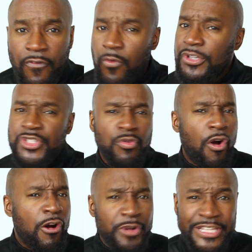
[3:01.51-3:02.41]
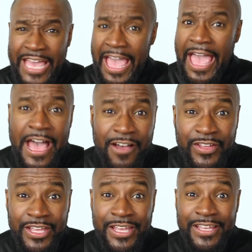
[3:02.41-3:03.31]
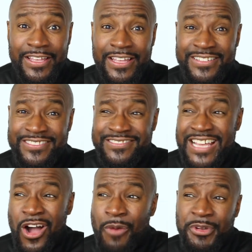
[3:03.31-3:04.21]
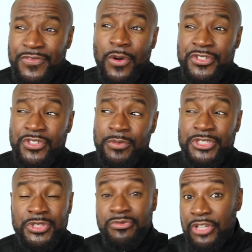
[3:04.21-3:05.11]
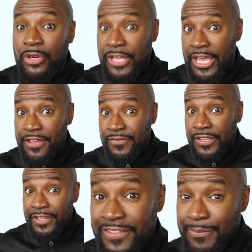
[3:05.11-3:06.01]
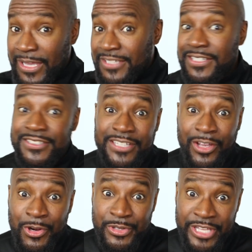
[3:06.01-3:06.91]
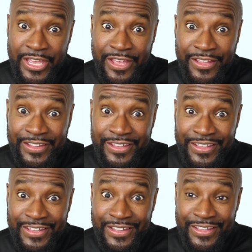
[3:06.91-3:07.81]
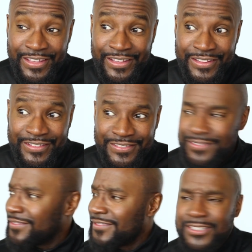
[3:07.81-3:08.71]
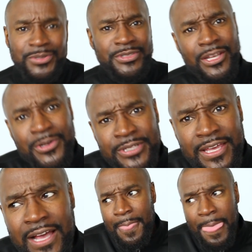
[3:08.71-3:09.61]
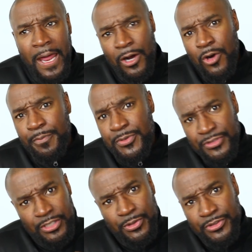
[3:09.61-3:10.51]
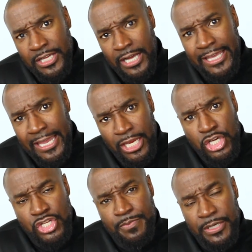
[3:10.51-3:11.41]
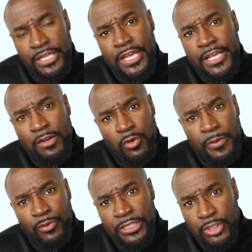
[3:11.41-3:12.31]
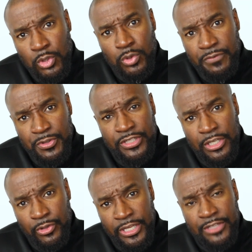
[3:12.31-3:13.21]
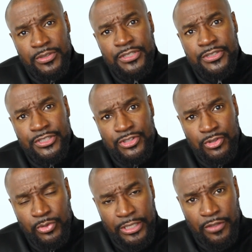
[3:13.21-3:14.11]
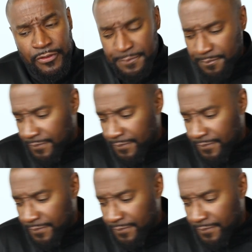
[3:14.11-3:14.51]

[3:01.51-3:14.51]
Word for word: for what you already have and not always focusing on what you don't have. That makes sense? Say, oh yeah. Did you say, oh yeah? I hope you said, oh yeah. I can't hear you, but it would be really cool if you said, oh yeah. So let's do that over.